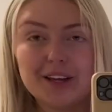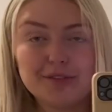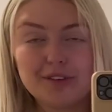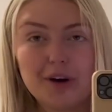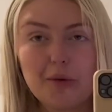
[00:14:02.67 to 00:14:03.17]
you
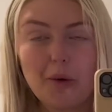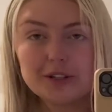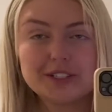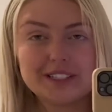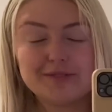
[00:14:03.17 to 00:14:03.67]
for
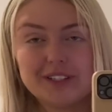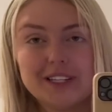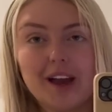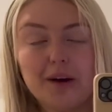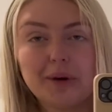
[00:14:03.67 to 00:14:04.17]
watching this
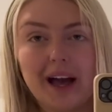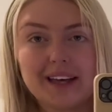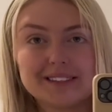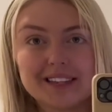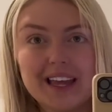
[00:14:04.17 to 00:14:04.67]
video.
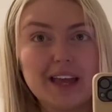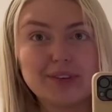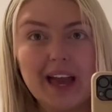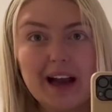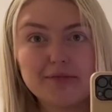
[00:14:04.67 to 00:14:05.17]
And if
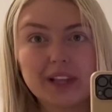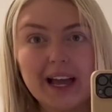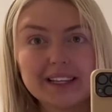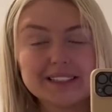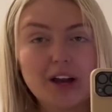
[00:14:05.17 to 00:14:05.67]
you have
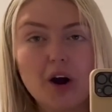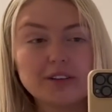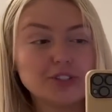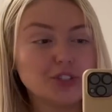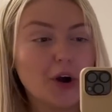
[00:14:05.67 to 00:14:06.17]
liked it or
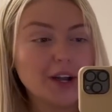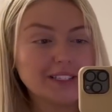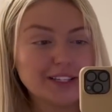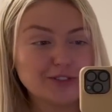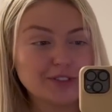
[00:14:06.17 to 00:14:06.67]

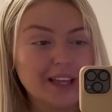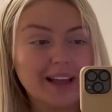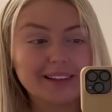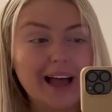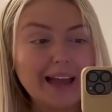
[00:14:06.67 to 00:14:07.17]
enjoyed it, just
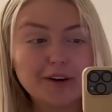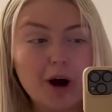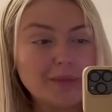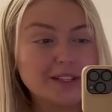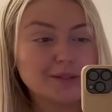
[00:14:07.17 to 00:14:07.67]
like,
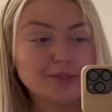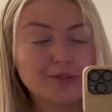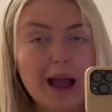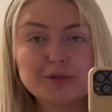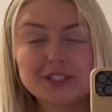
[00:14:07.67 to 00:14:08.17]
comment,
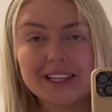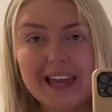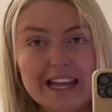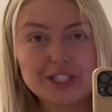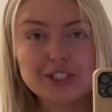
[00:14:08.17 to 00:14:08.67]
subscribe, just
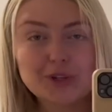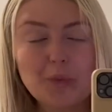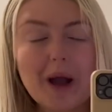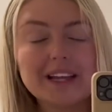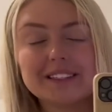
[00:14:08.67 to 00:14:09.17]
engage in
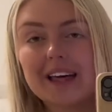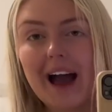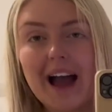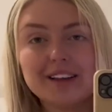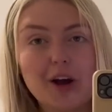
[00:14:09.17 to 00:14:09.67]
some way so that
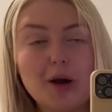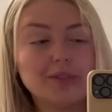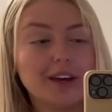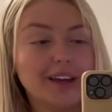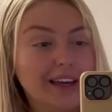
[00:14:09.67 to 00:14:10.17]
I know
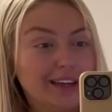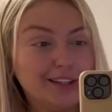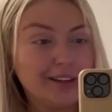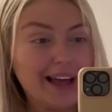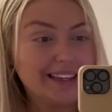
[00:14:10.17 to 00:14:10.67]
that
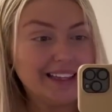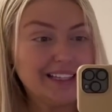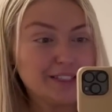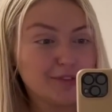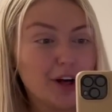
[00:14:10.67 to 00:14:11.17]
you're liking
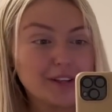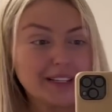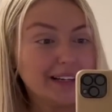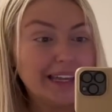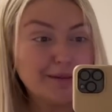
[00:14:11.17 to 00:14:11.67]
these vlogs
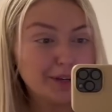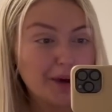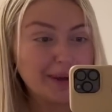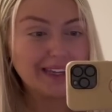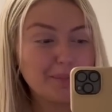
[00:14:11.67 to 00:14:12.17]
and I'll keep
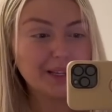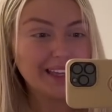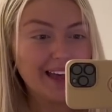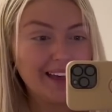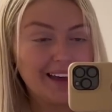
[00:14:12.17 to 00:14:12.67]
going. But
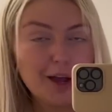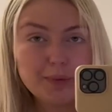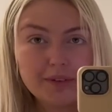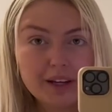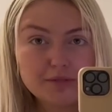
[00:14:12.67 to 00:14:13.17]
yeah, I hope
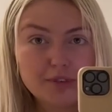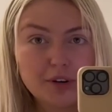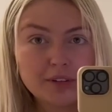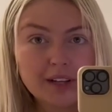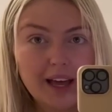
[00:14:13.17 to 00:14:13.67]
you've had
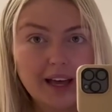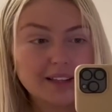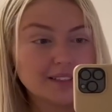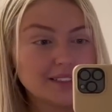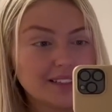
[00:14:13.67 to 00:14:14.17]
fun
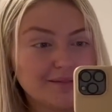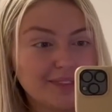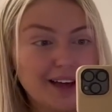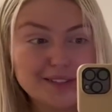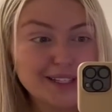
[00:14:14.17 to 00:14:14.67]
and
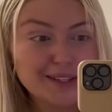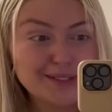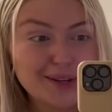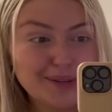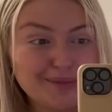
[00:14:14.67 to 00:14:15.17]
I'll see you
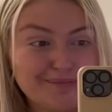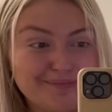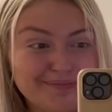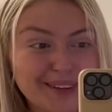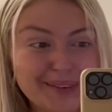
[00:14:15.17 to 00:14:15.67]
soon.
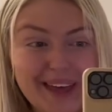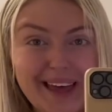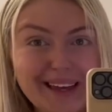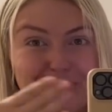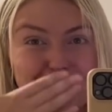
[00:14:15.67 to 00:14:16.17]
Okay.